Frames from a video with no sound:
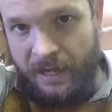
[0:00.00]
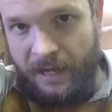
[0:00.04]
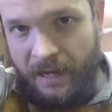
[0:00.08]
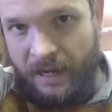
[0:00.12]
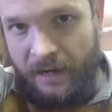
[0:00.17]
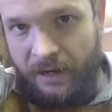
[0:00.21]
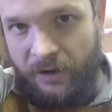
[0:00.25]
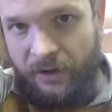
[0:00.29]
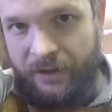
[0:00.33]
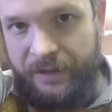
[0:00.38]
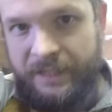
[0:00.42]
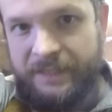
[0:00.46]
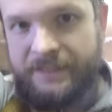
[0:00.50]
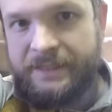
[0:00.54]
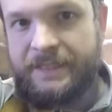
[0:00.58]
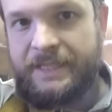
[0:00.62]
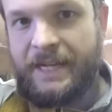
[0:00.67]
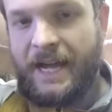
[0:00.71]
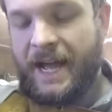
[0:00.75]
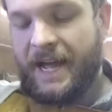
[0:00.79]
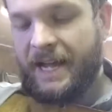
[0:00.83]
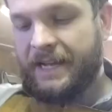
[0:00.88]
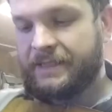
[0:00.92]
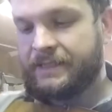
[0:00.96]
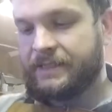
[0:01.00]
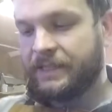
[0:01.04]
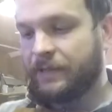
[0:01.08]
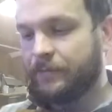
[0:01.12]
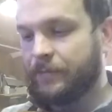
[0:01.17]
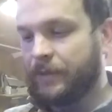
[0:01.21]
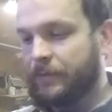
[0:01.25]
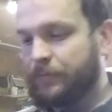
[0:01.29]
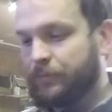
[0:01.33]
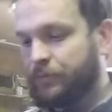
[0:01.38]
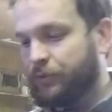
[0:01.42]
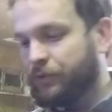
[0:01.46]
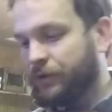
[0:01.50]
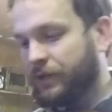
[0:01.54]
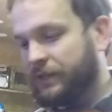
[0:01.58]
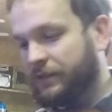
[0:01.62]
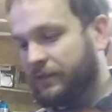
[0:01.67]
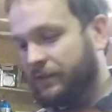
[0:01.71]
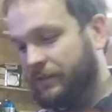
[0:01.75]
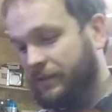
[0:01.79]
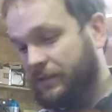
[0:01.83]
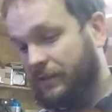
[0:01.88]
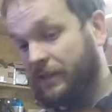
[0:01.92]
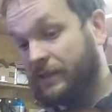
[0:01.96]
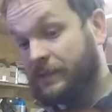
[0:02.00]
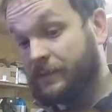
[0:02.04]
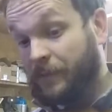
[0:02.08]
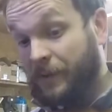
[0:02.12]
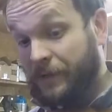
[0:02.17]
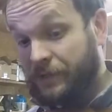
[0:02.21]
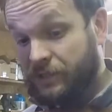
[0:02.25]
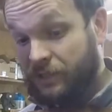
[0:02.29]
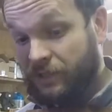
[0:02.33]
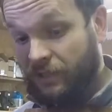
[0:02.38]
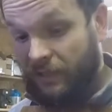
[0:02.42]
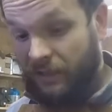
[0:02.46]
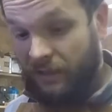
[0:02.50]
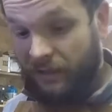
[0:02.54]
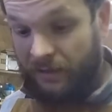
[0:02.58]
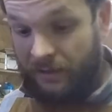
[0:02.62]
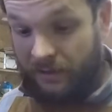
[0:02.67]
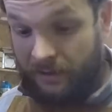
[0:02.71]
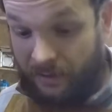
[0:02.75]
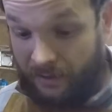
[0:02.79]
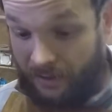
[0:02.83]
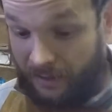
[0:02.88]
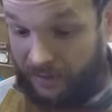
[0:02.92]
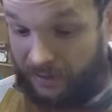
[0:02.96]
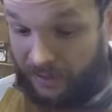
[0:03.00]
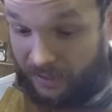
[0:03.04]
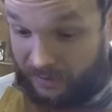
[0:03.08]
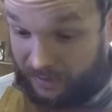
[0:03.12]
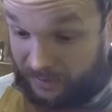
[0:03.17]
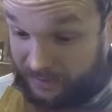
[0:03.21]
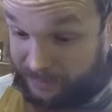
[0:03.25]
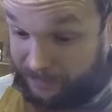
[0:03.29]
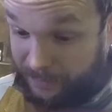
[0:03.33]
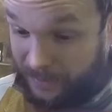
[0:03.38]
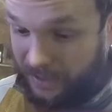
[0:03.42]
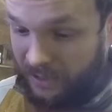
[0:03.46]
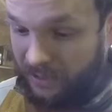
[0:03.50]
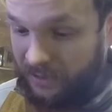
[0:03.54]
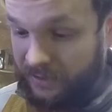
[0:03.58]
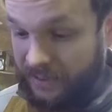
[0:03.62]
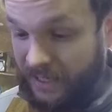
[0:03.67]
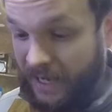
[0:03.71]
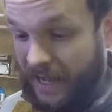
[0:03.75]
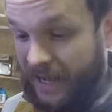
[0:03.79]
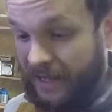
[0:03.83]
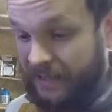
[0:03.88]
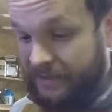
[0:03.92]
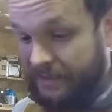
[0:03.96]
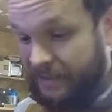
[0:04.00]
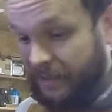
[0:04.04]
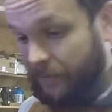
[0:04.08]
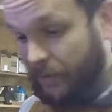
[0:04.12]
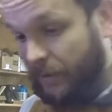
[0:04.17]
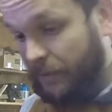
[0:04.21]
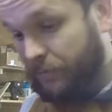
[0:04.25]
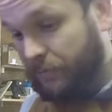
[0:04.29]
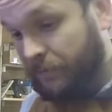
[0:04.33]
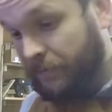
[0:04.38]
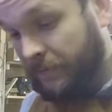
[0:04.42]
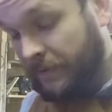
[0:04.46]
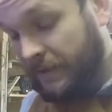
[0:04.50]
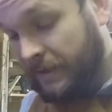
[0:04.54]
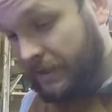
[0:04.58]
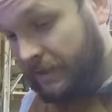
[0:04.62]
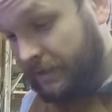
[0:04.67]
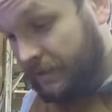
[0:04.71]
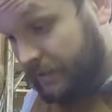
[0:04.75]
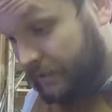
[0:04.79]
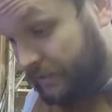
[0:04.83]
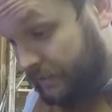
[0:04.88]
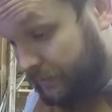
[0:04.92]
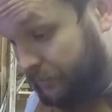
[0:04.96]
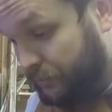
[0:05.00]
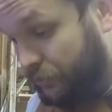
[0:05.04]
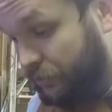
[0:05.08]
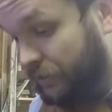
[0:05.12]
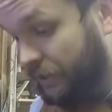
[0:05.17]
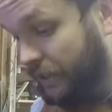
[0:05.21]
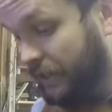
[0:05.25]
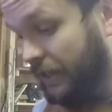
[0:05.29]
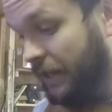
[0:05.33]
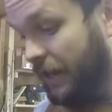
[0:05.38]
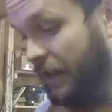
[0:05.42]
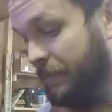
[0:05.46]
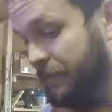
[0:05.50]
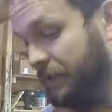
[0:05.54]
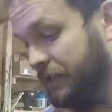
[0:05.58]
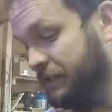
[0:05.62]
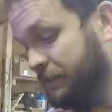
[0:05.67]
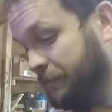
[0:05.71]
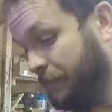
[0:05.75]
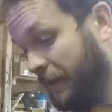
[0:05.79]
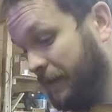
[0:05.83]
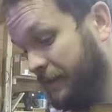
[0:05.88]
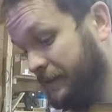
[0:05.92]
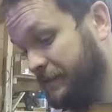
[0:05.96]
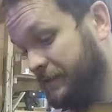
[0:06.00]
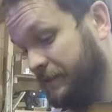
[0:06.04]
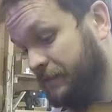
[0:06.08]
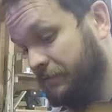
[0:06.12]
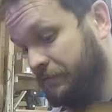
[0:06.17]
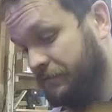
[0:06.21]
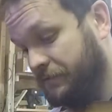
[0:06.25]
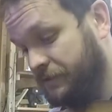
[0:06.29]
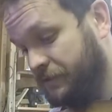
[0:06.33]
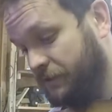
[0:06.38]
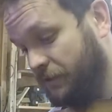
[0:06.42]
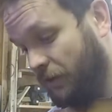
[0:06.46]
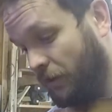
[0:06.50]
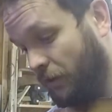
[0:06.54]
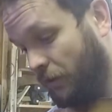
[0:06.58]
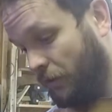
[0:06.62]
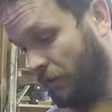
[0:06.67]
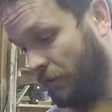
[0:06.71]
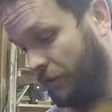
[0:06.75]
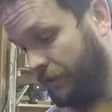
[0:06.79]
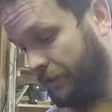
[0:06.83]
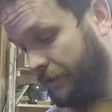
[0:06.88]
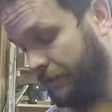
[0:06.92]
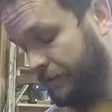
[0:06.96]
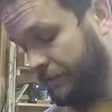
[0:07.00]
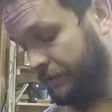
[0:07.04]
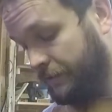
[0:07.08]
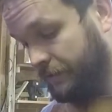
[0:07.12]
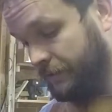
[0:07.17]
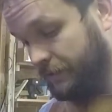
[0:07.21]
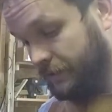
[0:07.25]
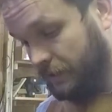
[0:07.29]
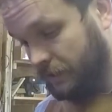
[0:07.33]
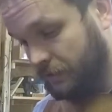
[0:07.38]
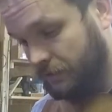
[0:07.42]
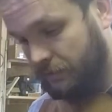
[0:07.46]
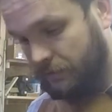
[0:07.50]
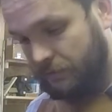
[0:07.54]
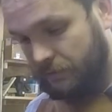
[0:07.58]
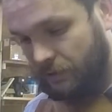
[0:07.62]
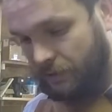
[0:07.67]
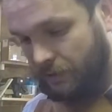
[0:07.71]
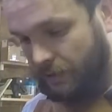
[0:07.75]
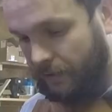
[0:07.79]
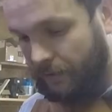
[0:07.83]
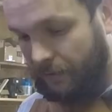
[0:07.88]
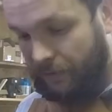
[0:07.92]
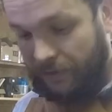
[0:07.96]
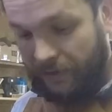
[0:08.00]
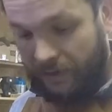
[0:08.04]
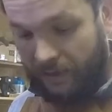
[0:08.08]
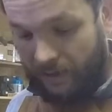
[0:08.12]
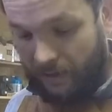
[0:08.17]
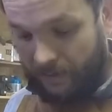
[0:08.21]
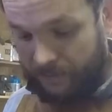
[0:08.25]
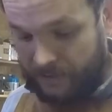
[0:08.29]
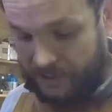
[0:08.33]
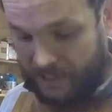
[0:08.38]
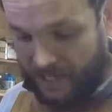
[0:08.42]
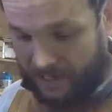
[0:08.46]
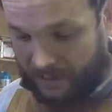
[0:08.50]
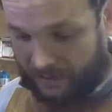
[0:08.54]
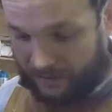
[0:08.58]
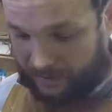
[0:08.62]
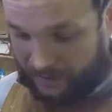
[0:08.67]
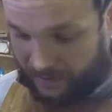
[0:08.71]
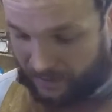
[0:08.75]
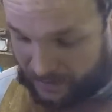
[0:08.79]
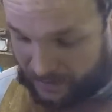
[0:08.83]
I know these dies can be pretty, especially I think these bigger dies can be pretty damn expensive. So I think I'm talking